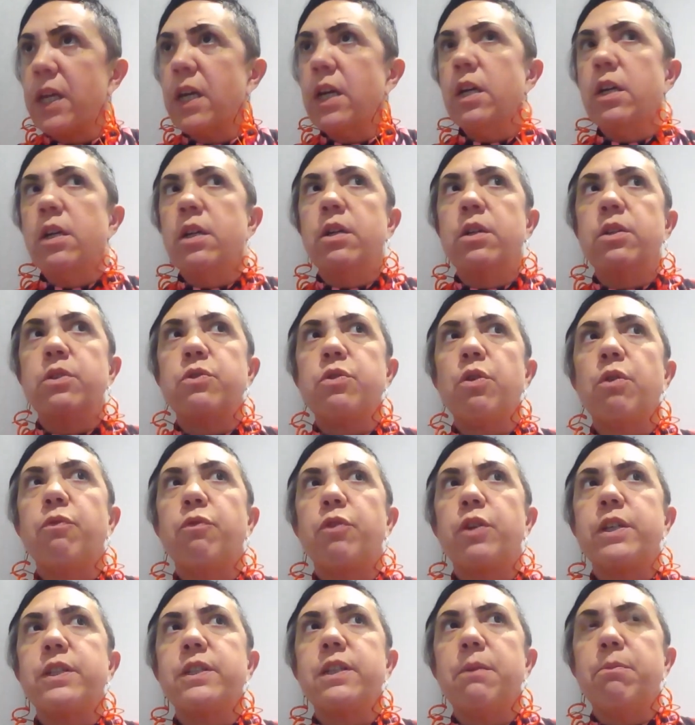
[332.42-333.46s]
So, for
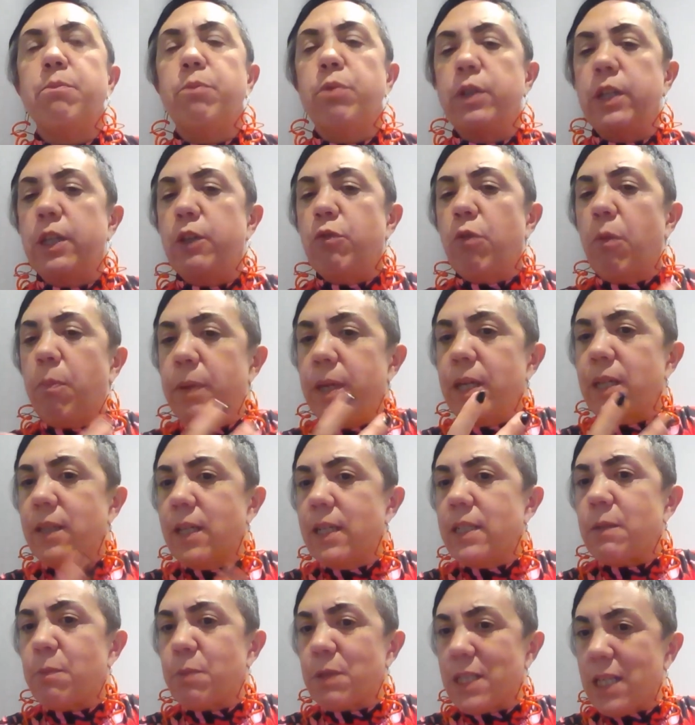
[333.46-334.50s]
example, the European Data
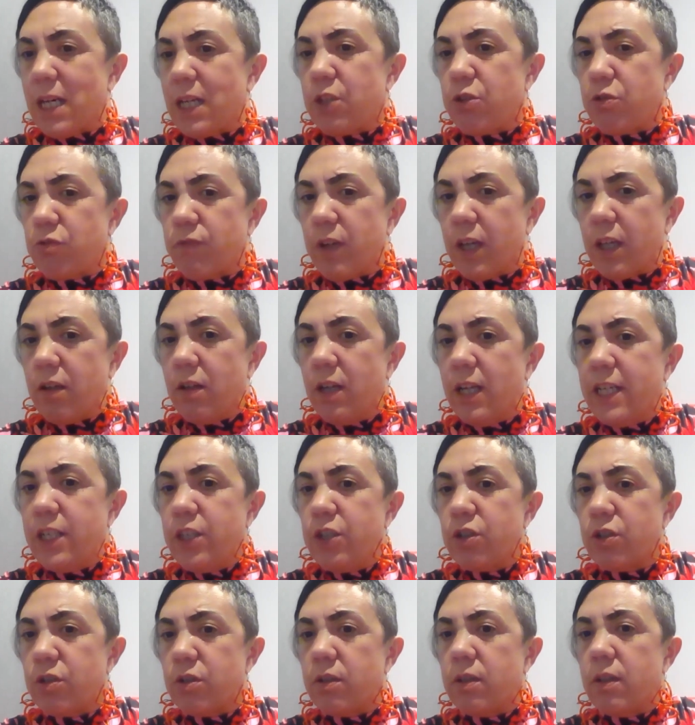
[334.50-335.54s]
Protection
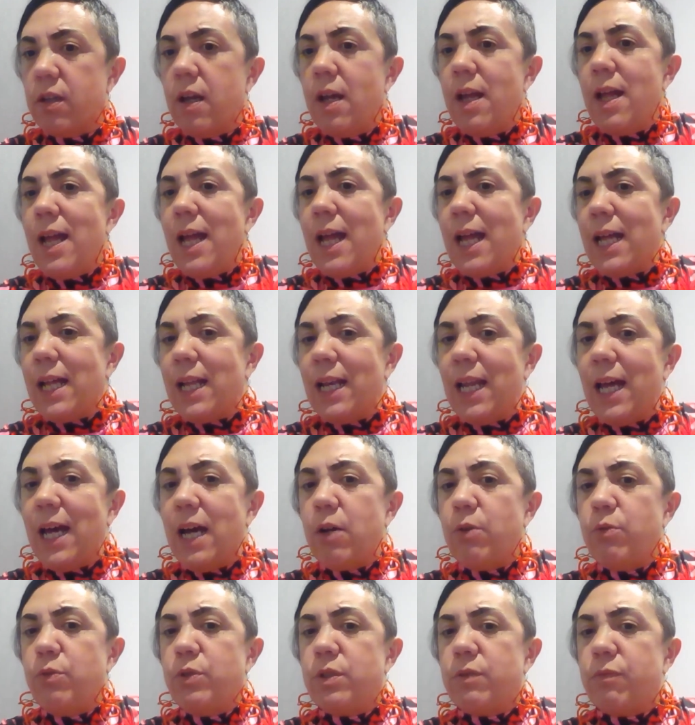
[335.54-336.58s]
Regulation
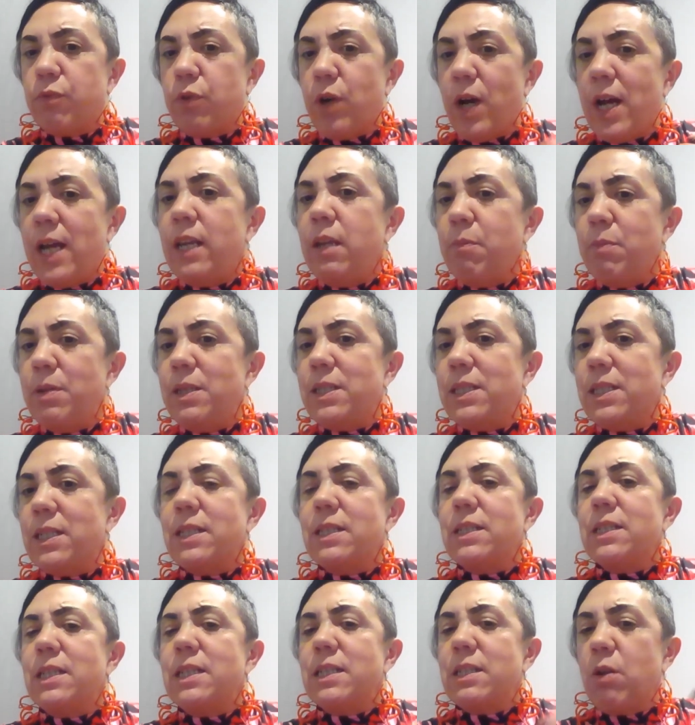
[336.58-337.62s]
allows for any
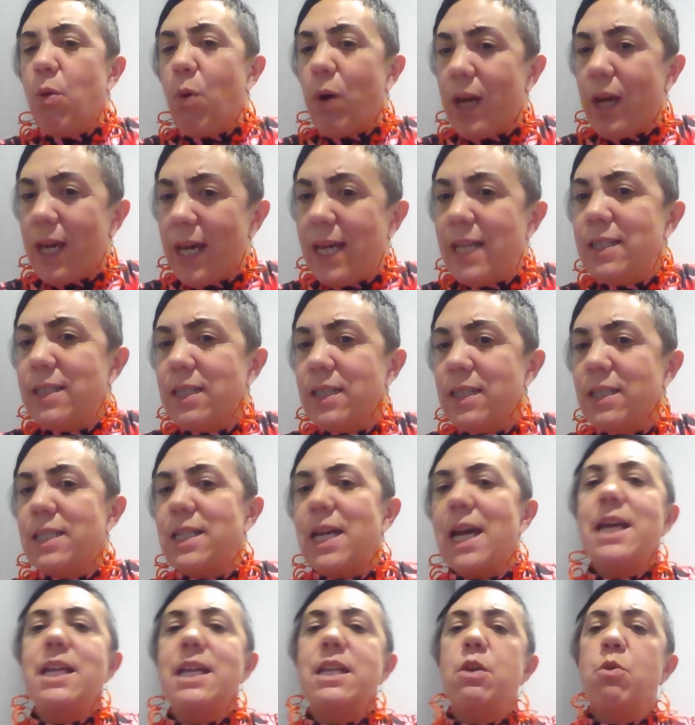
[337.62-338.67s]
businesses located
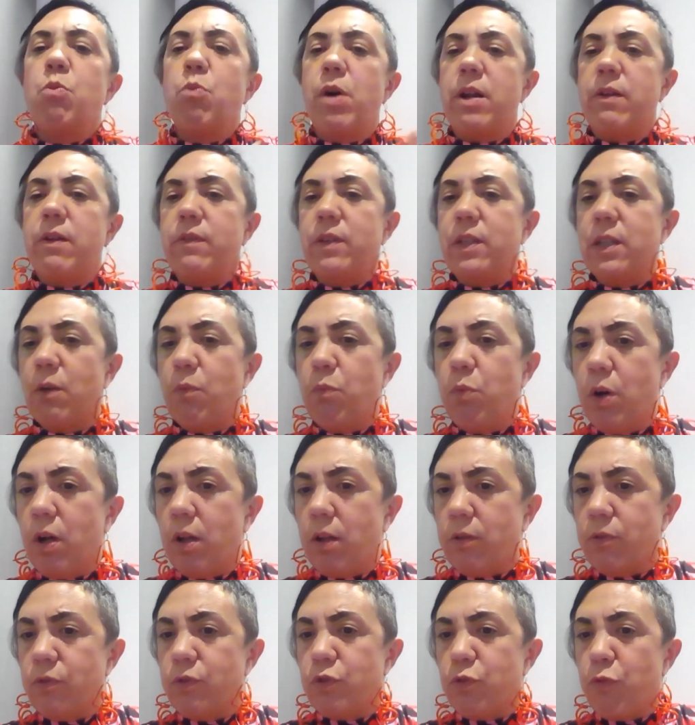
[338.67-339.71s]
anywhere in the
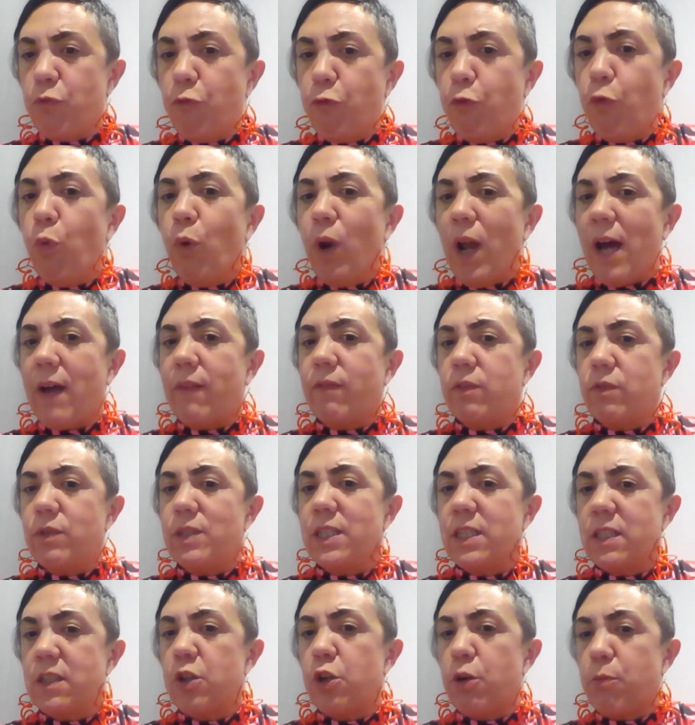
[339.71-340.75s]
world to fall under its
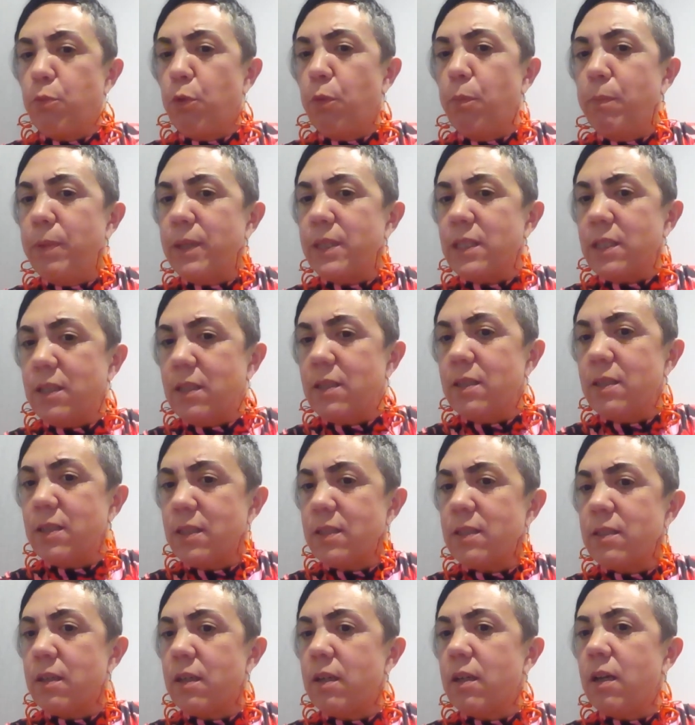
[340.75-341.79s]
term of business
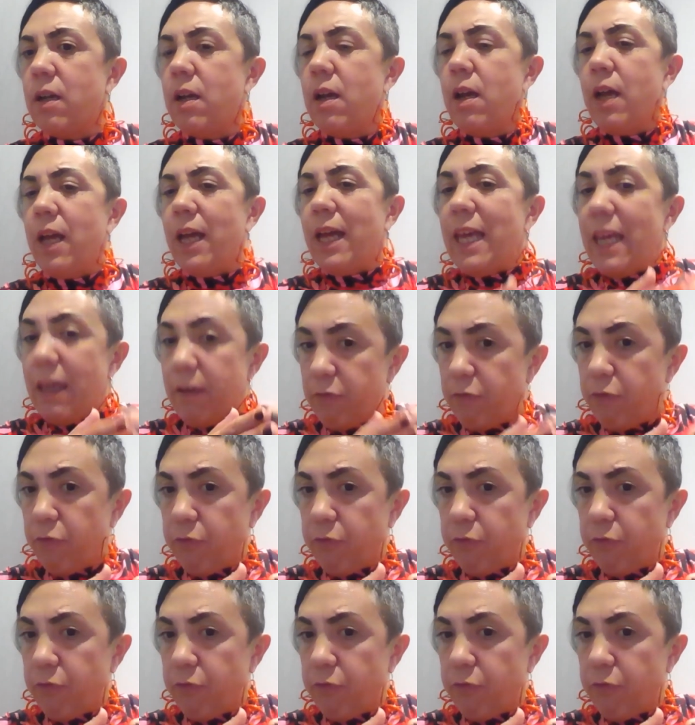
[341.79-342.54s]
if